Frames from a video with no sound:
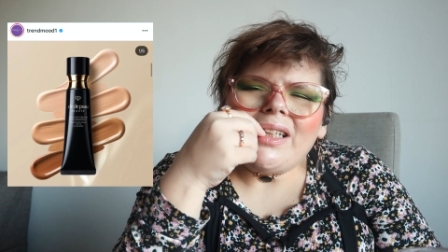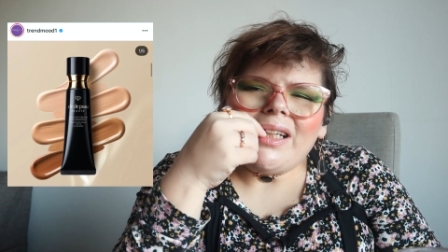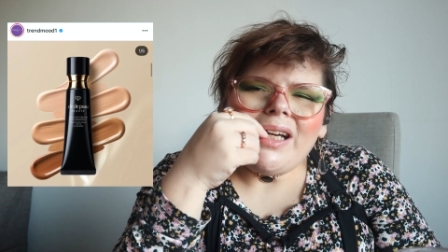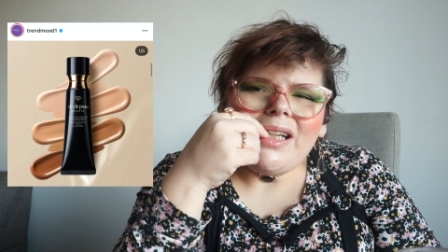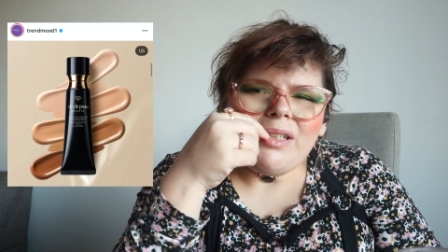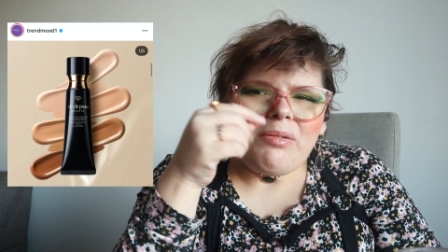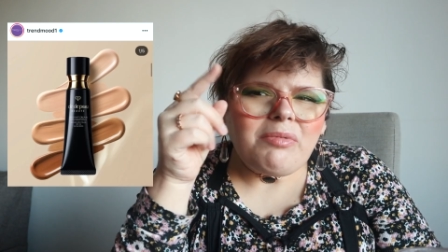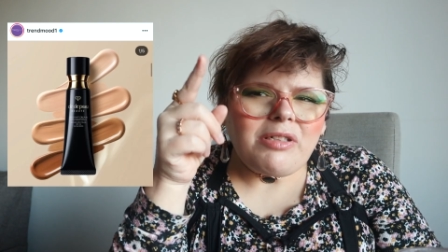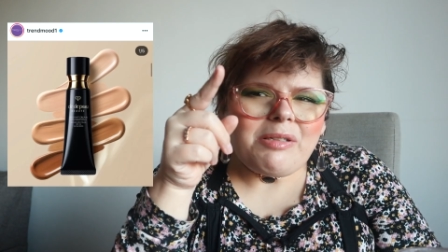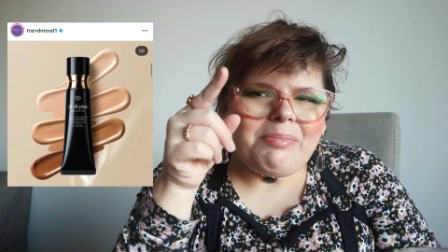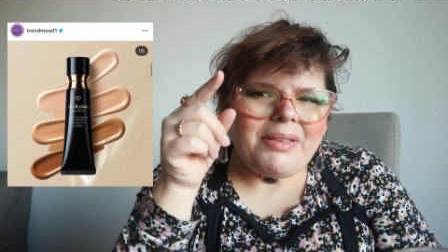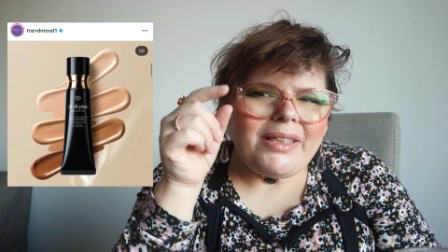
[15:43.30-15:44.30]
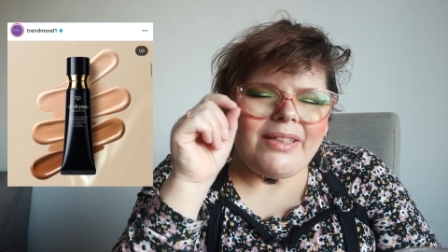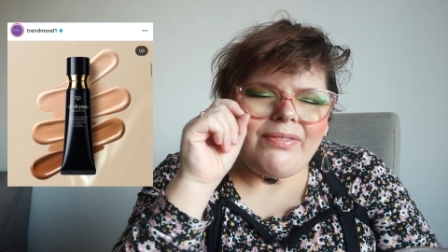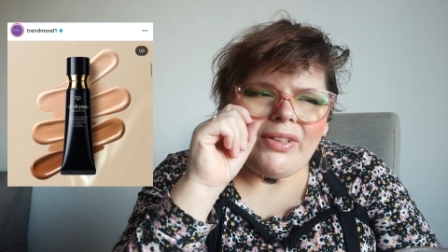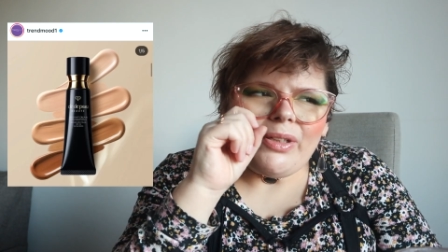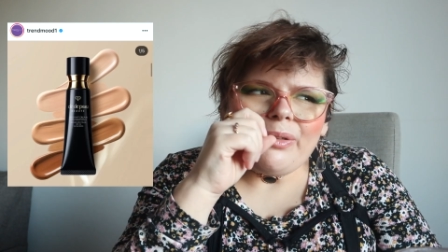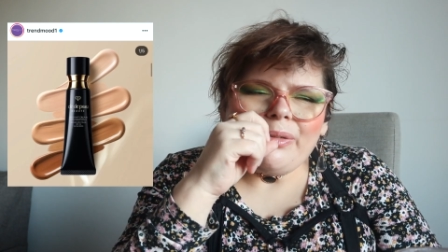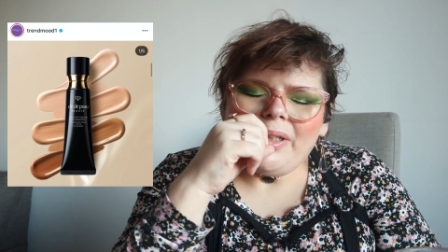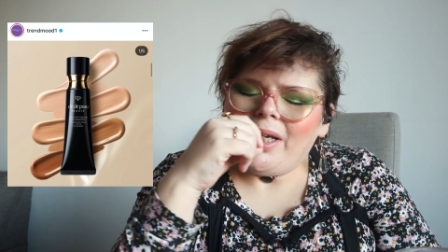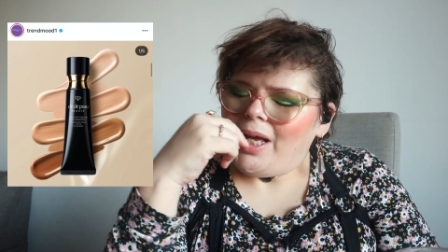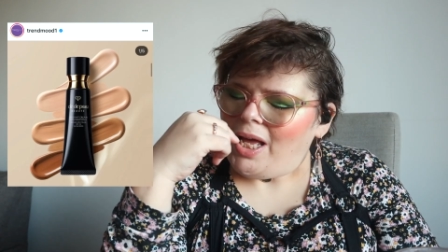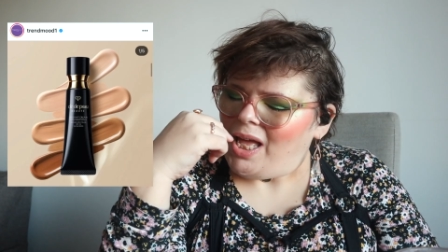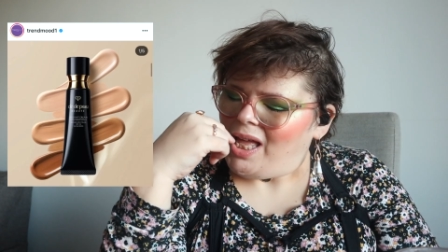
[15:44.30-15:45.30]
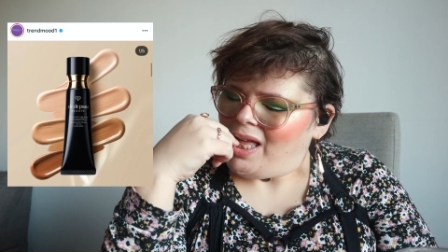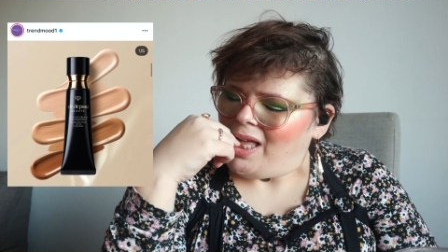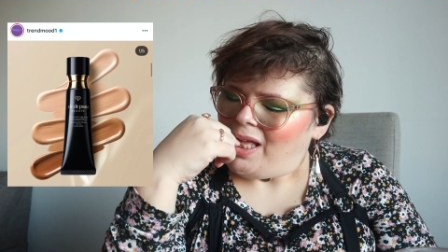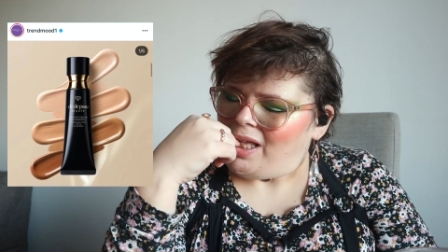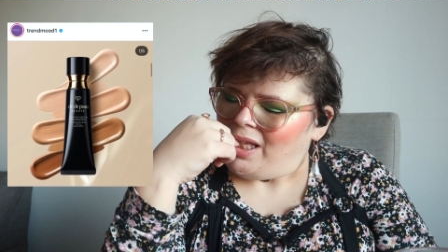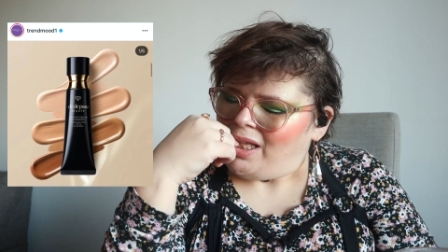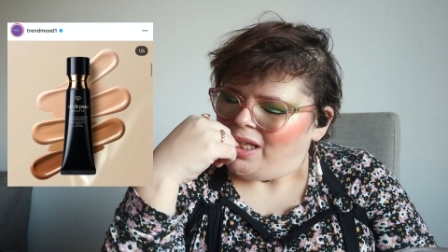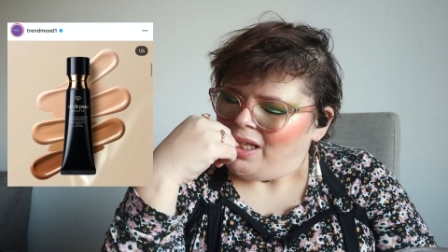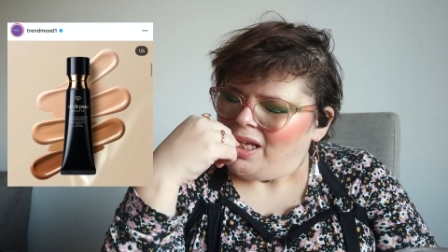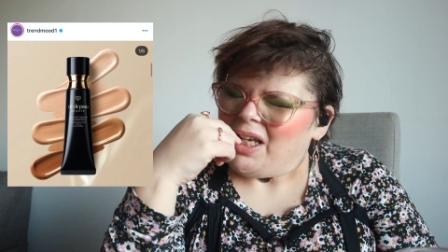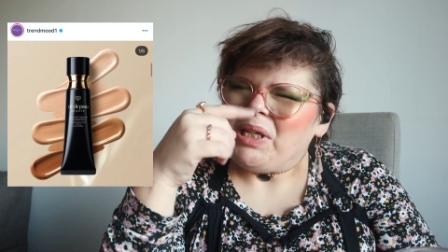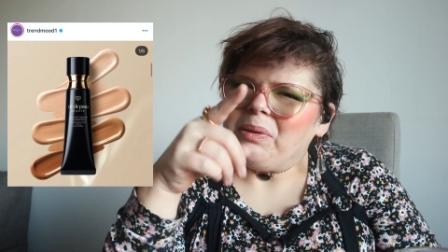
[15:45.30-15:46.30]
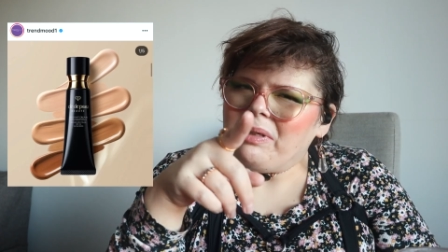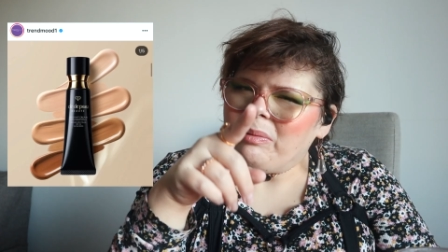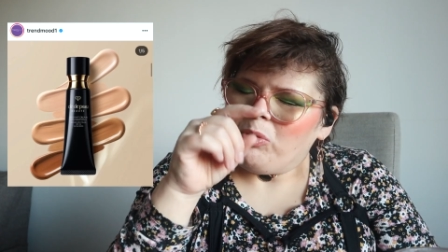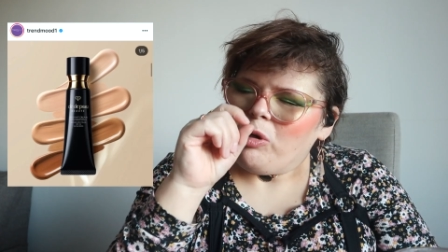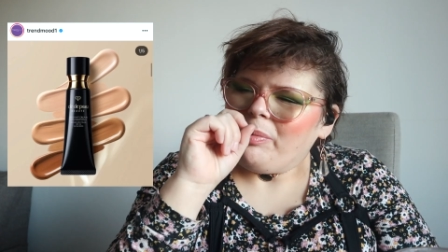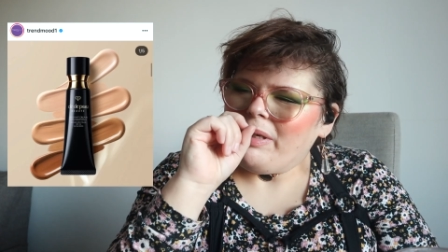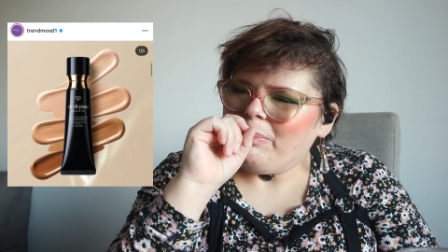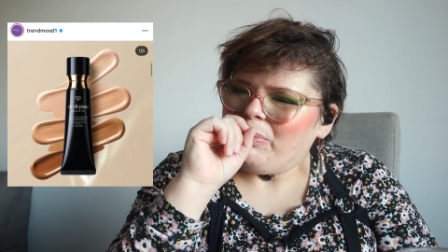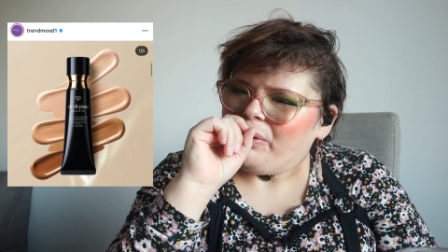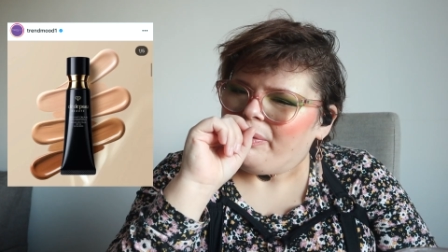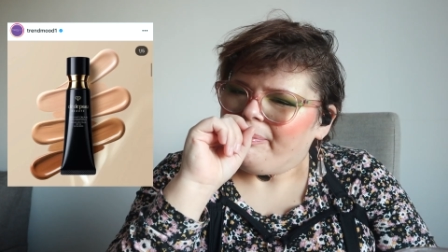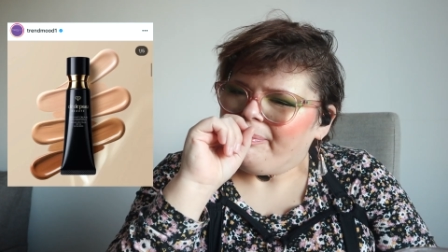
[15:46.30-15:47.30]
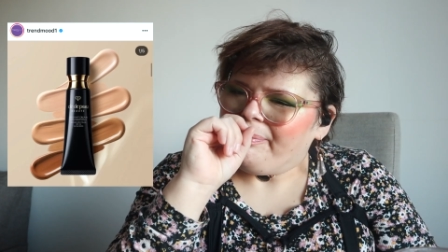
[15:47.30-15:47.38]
I don't believe you. You need more people.